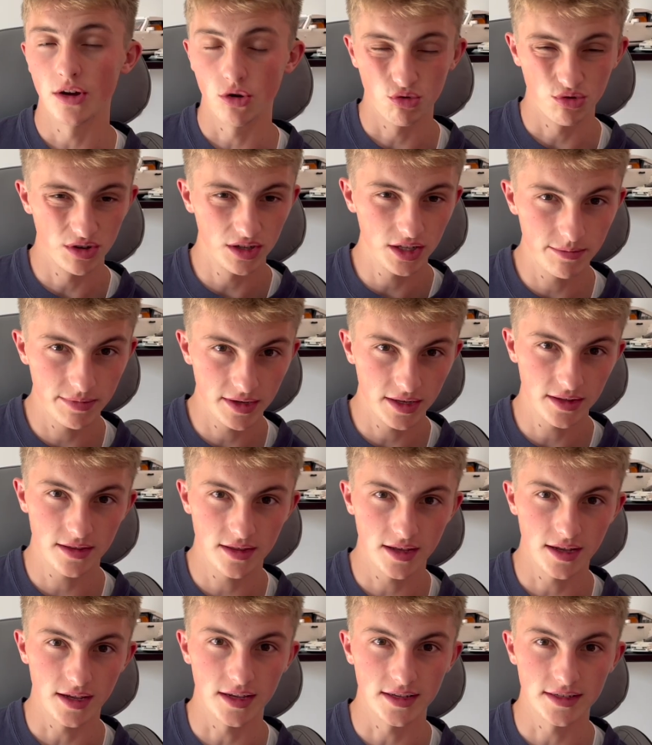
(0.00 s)
really big
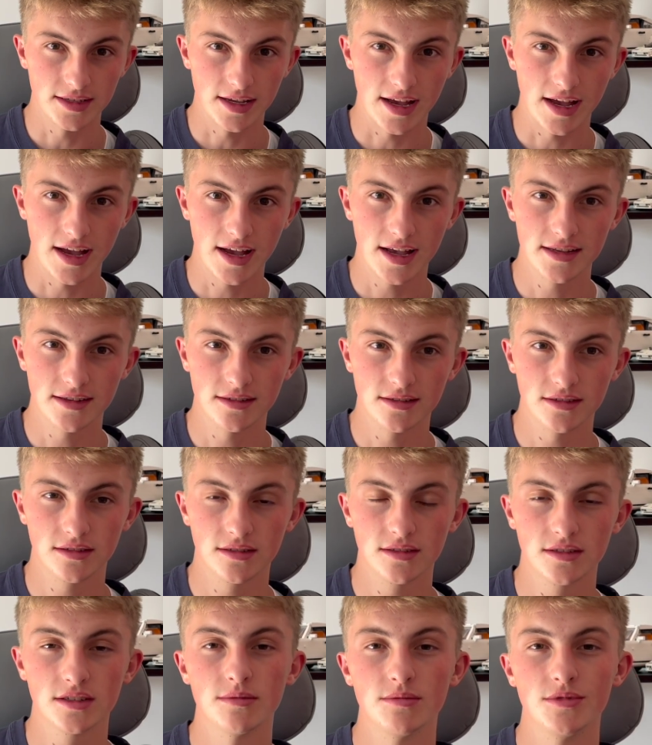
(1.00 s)
thing is it has
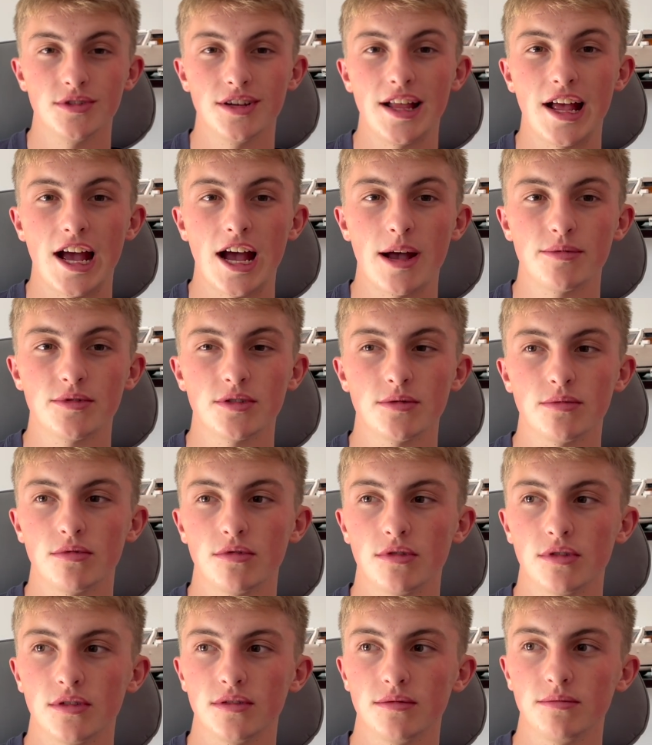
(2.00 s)
some good app
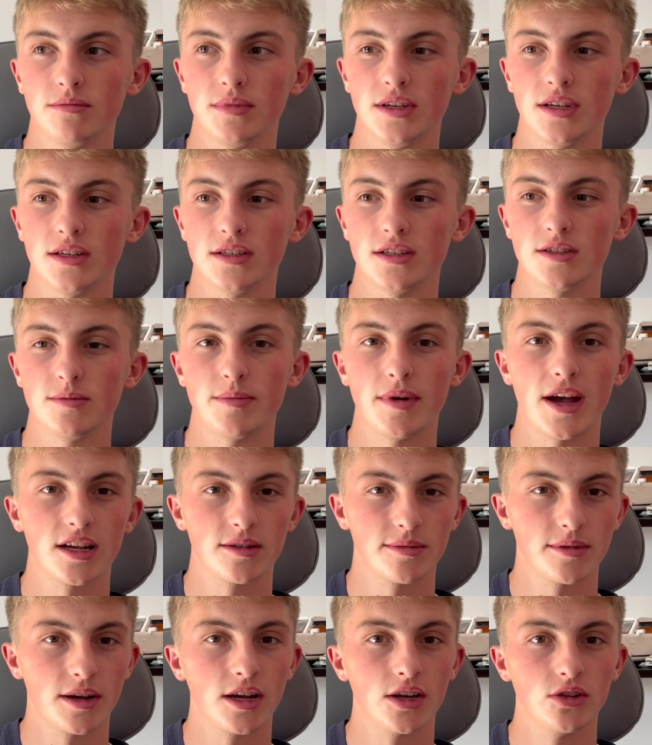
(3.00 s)
support because it's backed
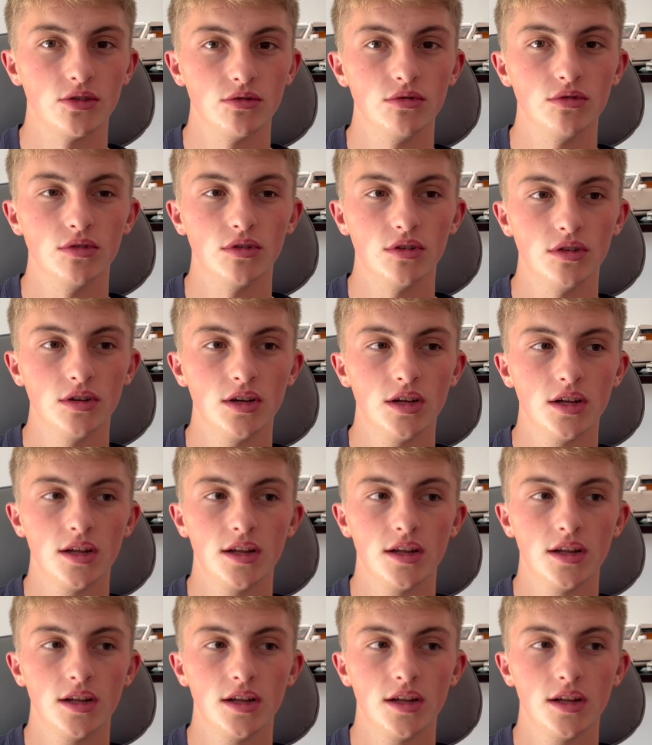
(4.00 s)
behind Google.